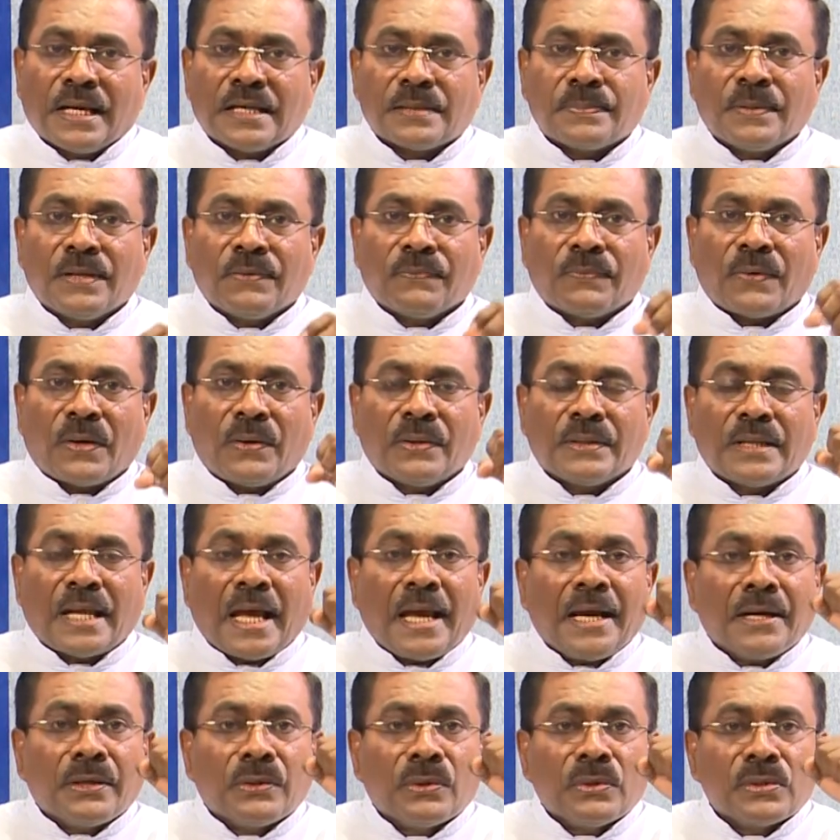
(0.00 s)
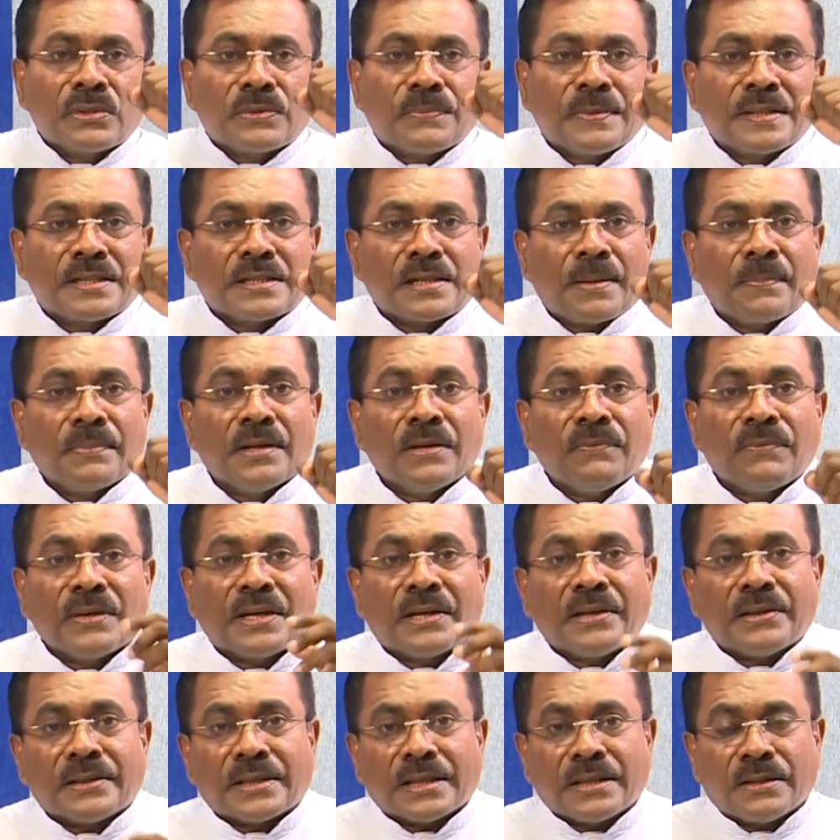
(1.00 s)
been diagnosed with some
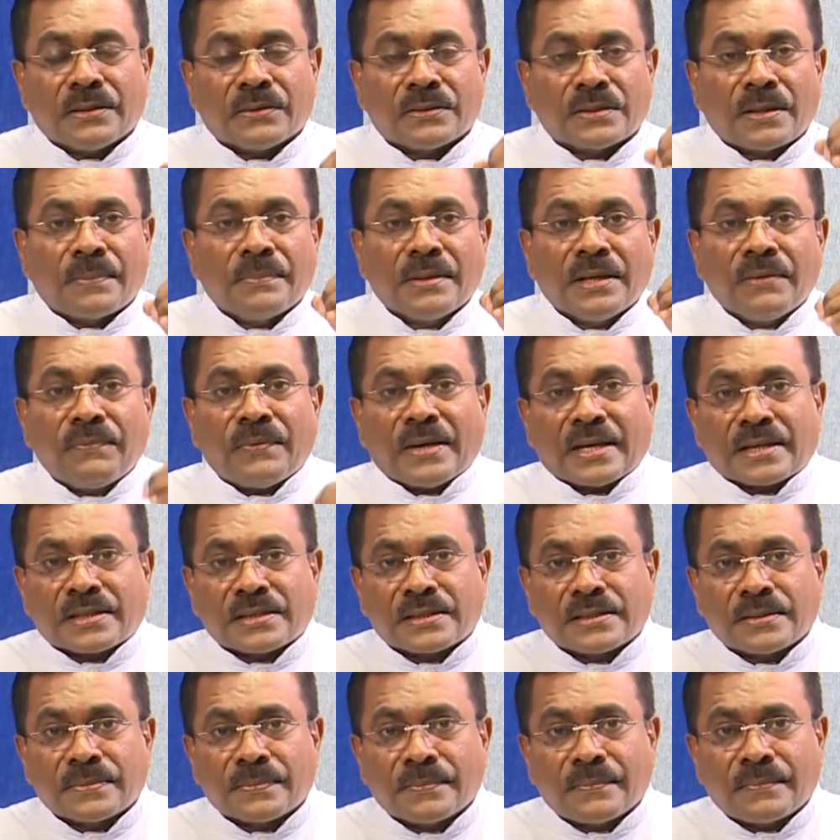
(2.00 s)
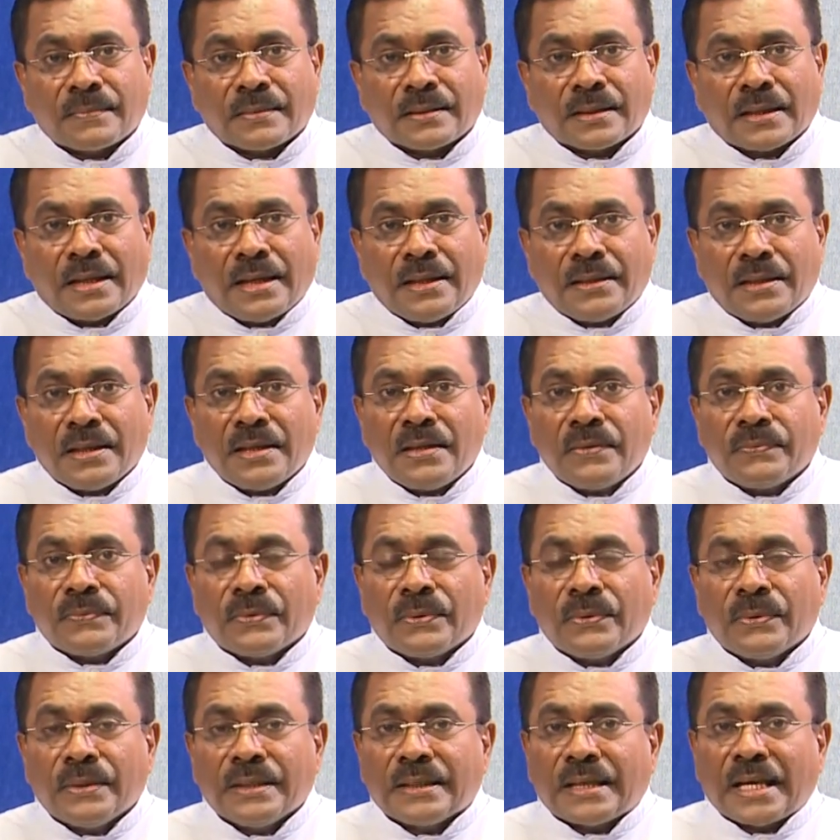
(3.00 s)
difficulty, some defects. And
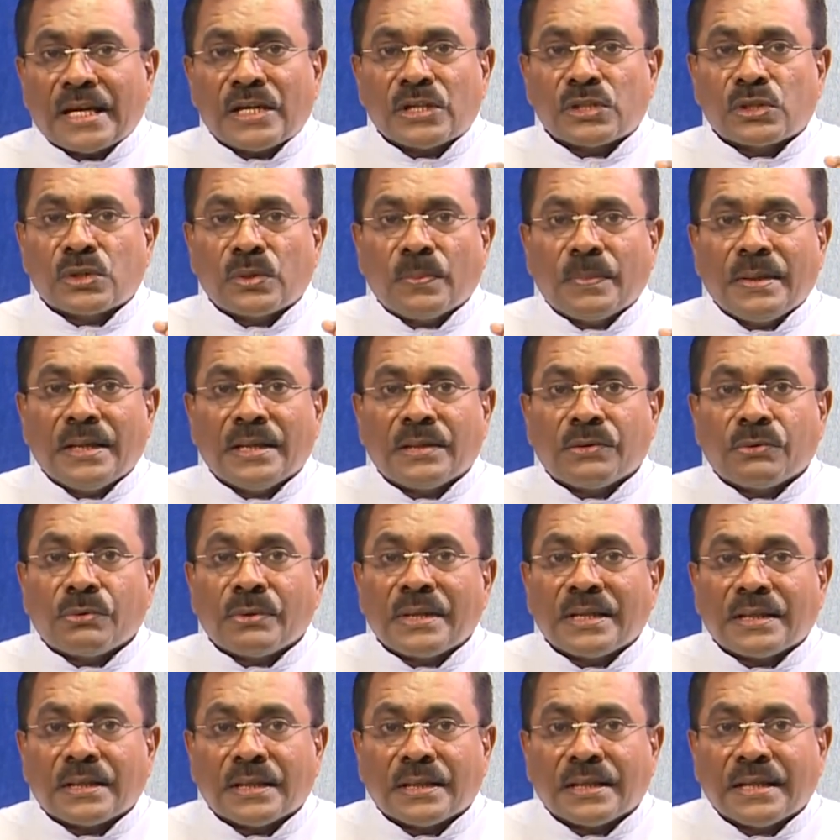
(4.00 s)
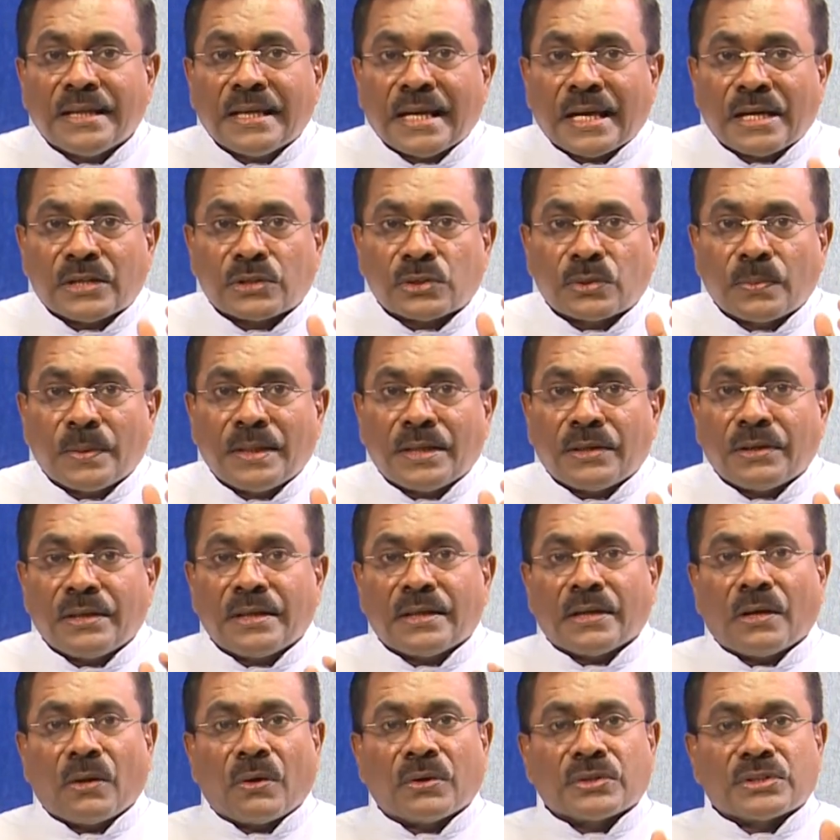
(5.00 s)
therefore, it has to be treated. He has to be
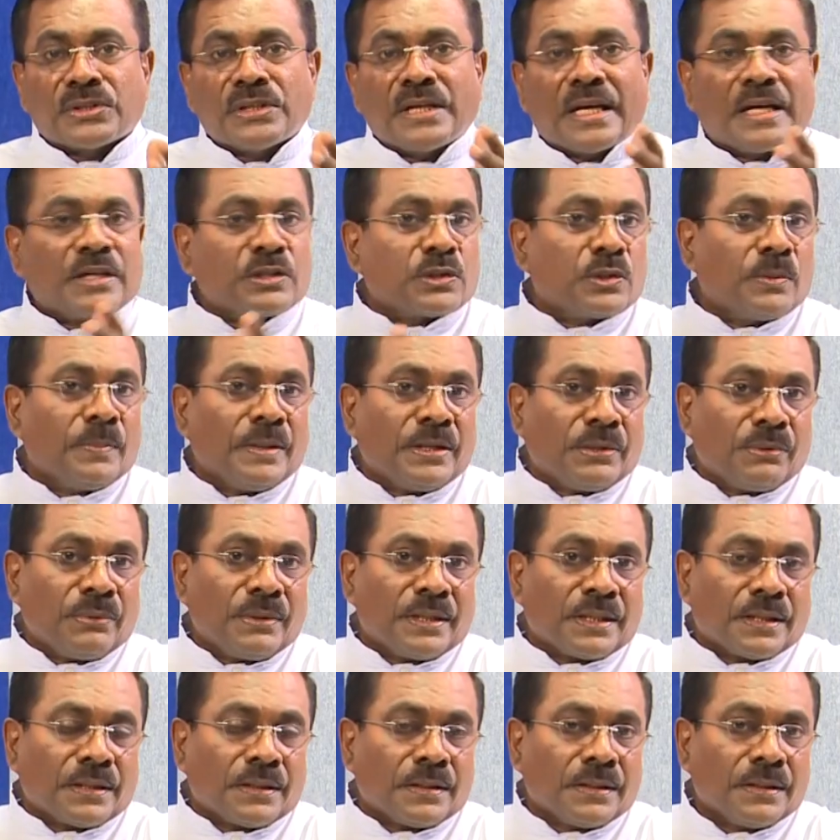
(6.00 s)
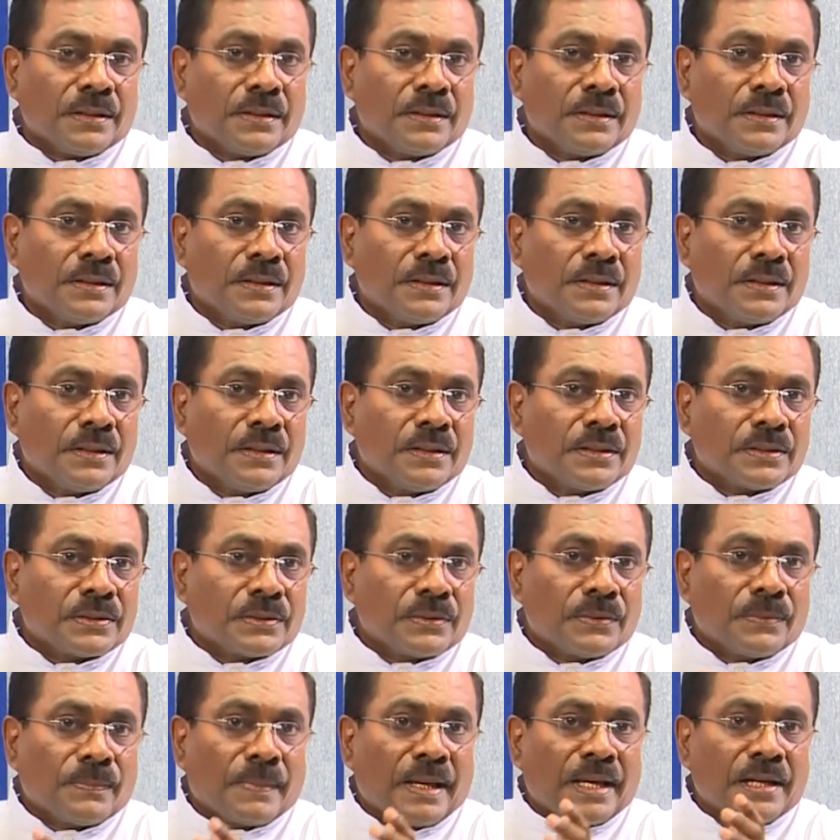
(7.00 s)
treated or she has to be treated.
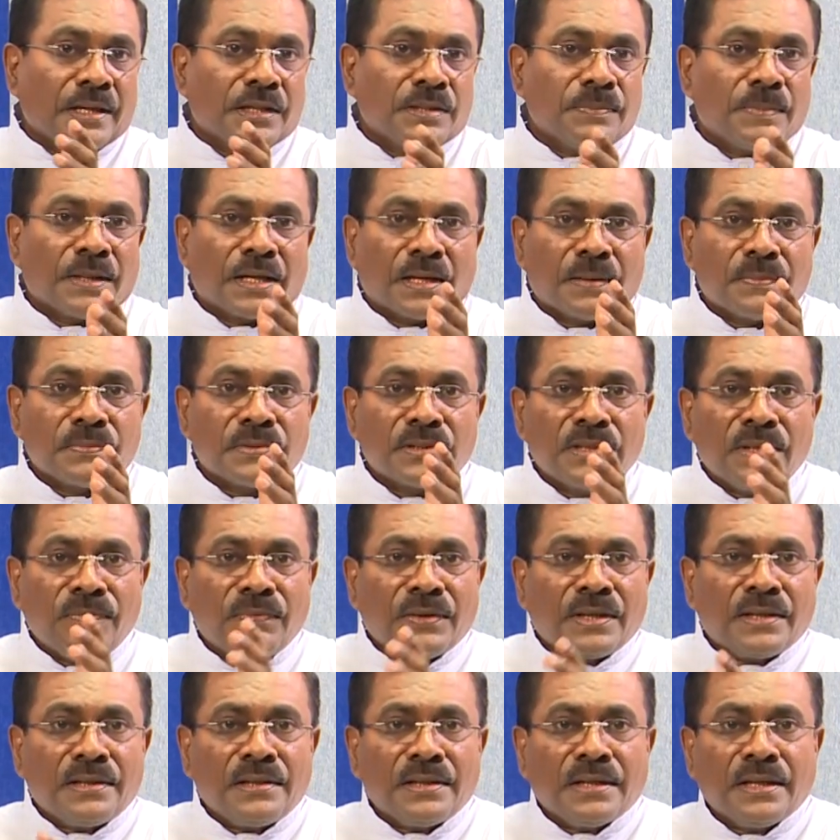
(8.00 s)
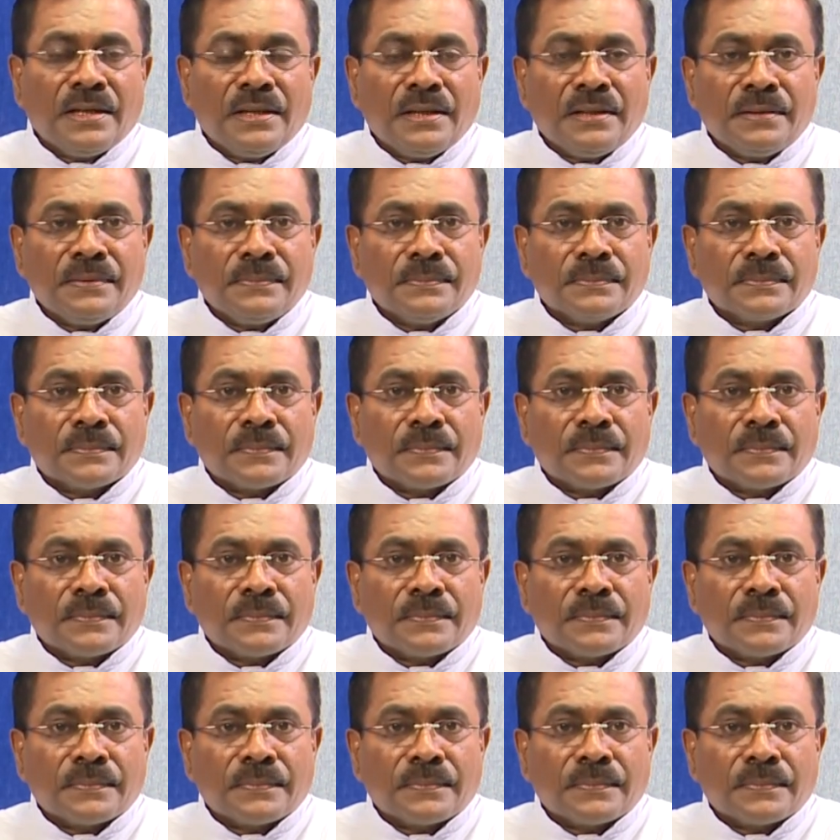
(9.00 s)
So marriage becomes difficult here.